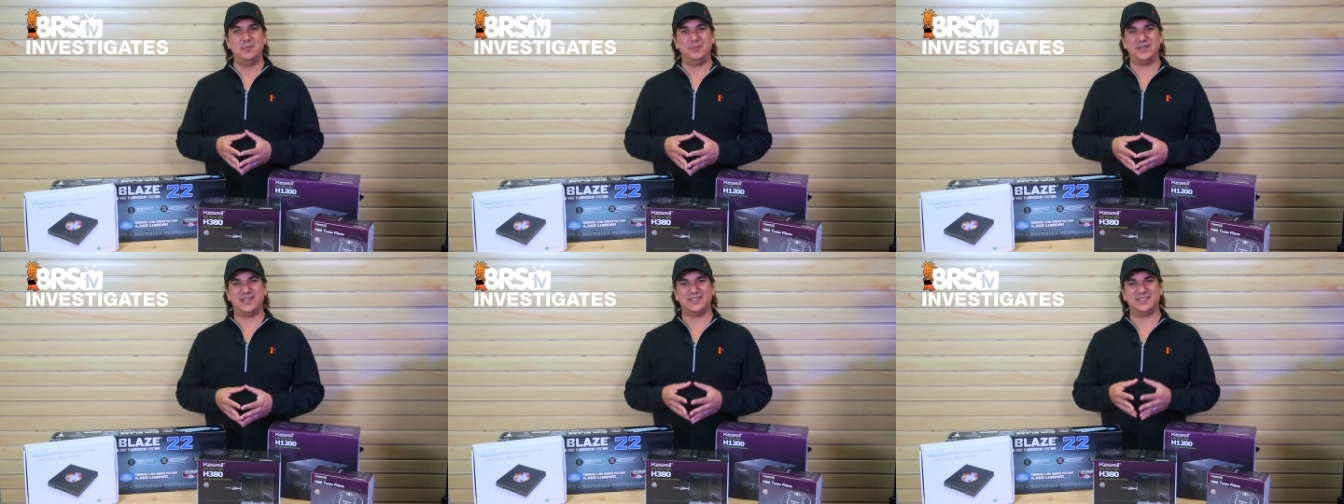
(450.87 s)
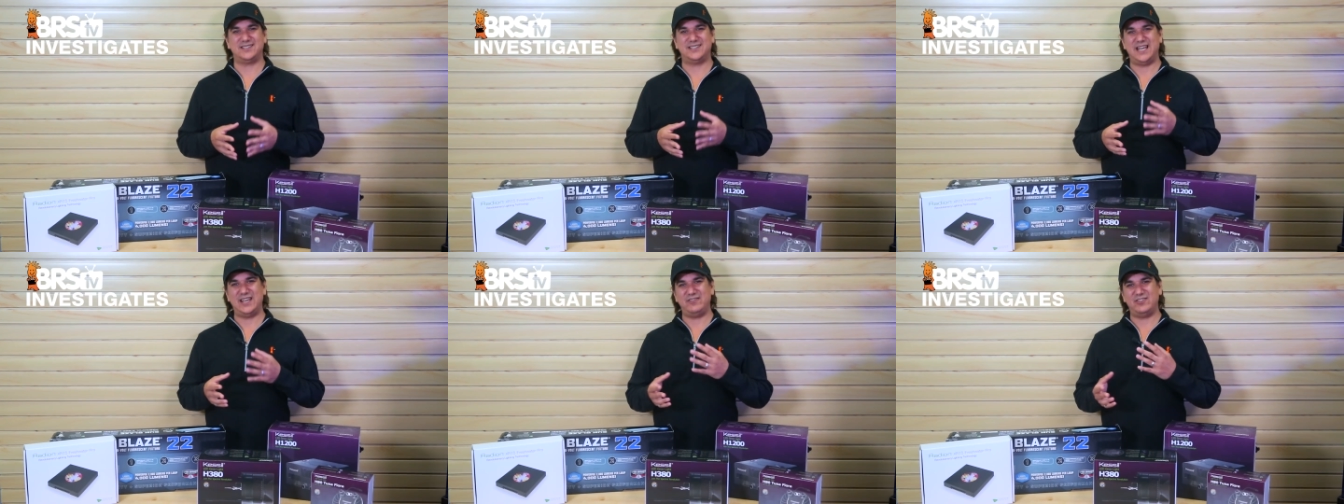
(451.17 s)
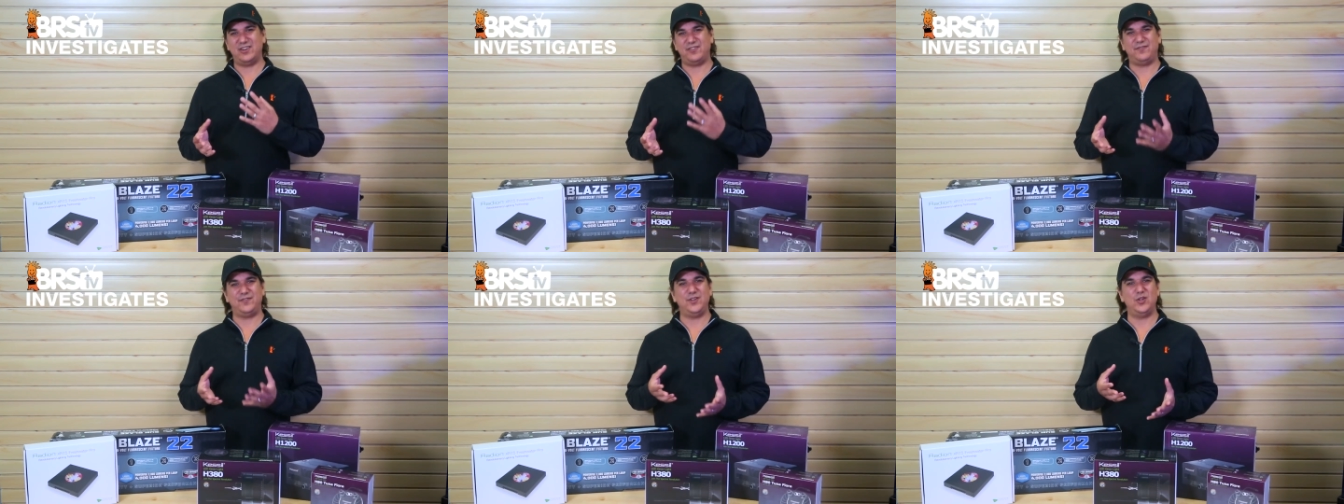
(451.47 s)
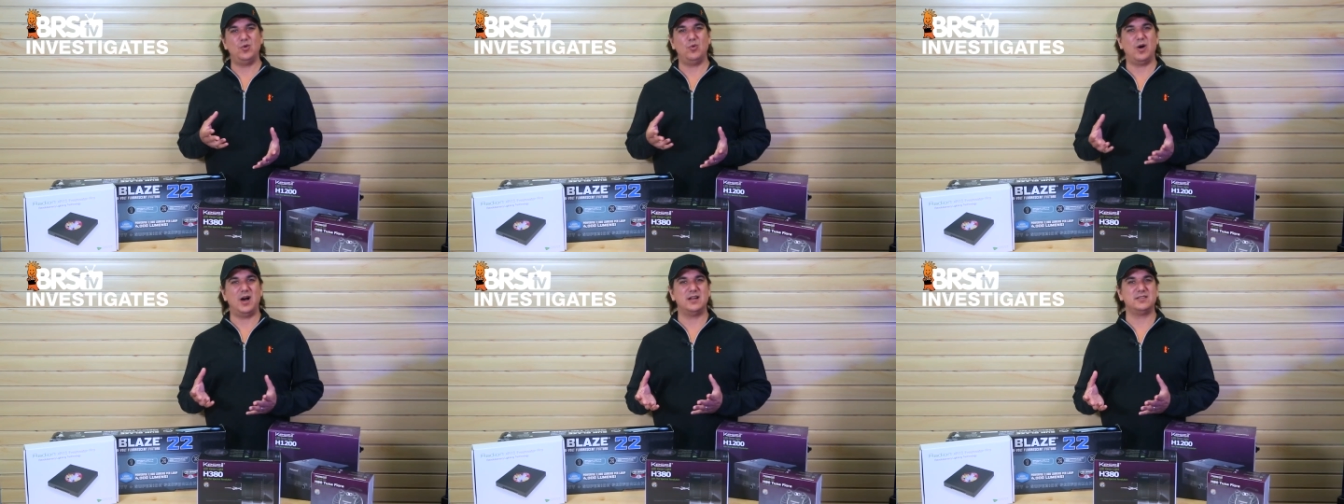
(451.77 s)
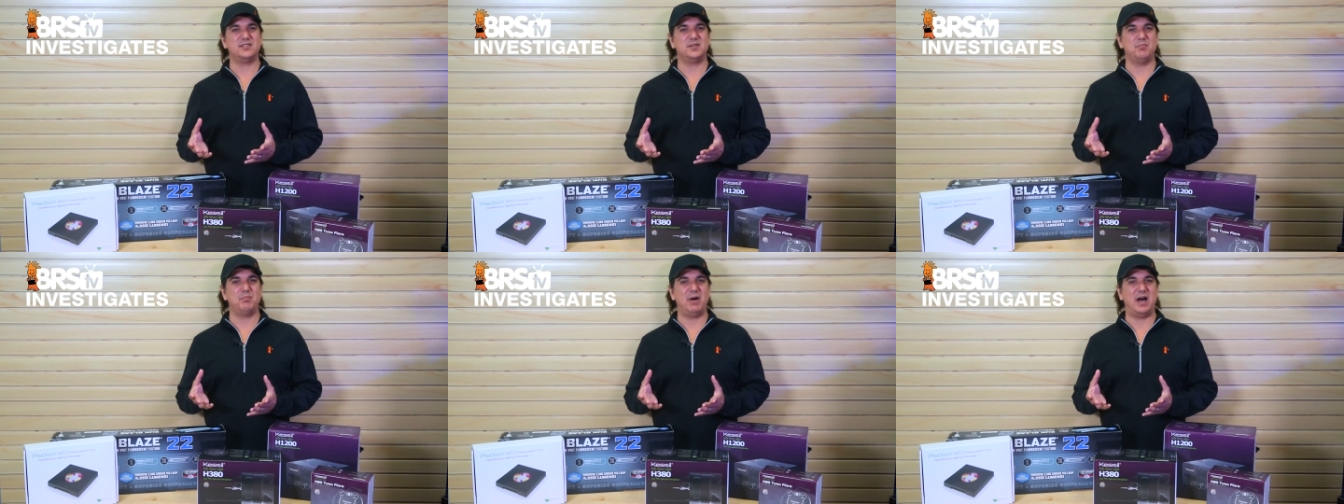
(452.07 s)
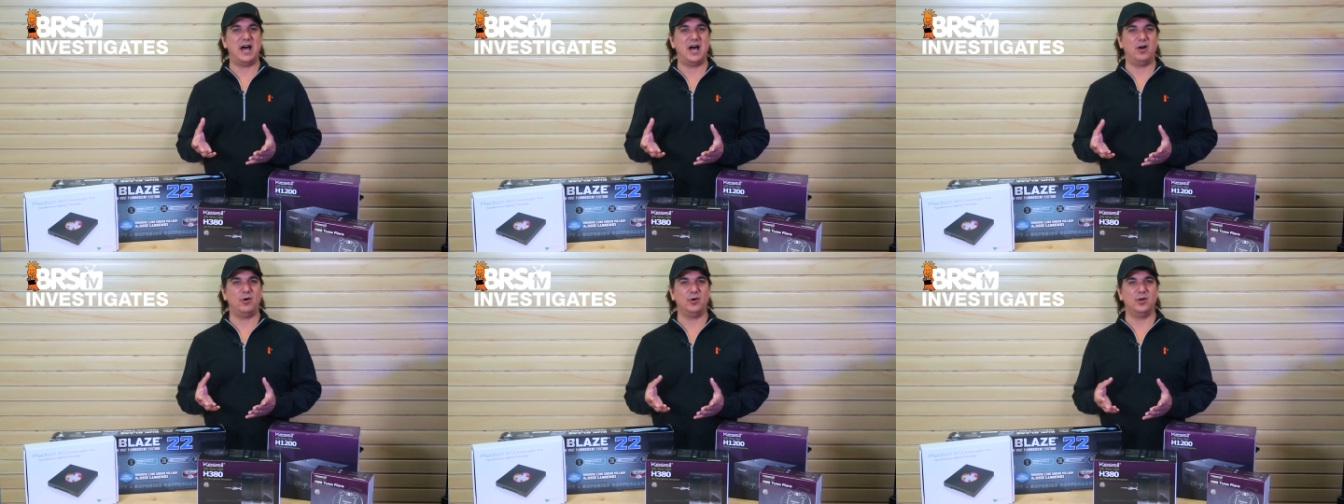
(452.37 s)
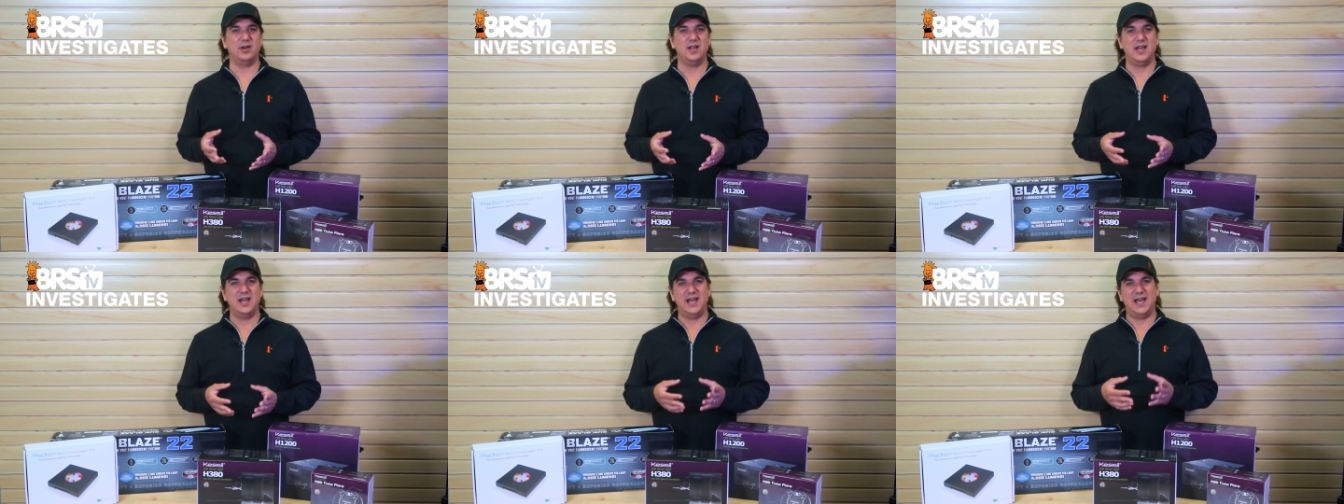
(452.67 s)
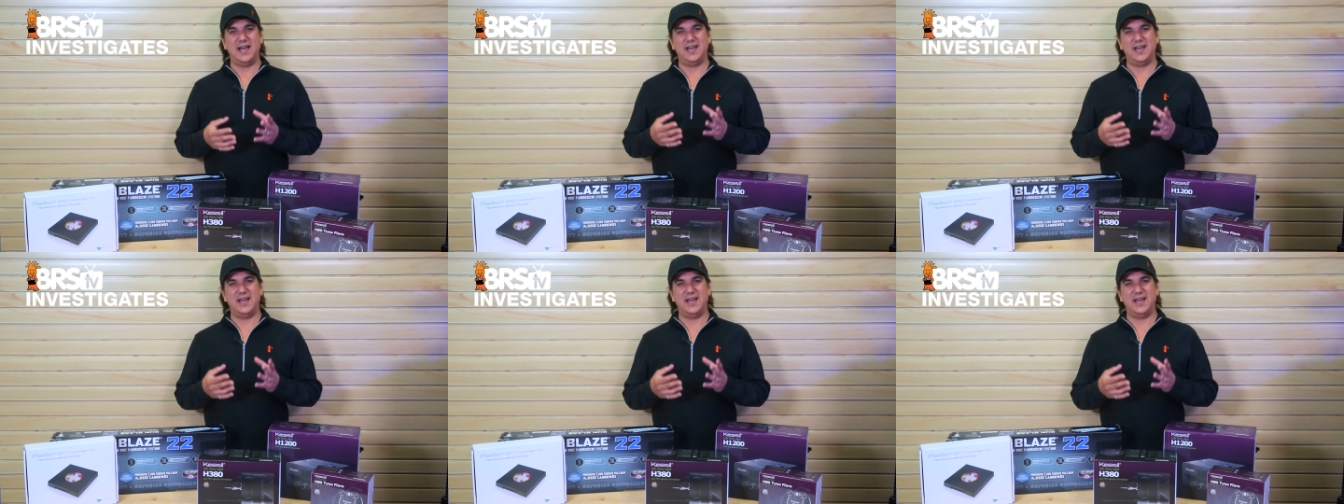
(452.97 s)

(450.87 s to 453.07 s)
because saving a few watts in power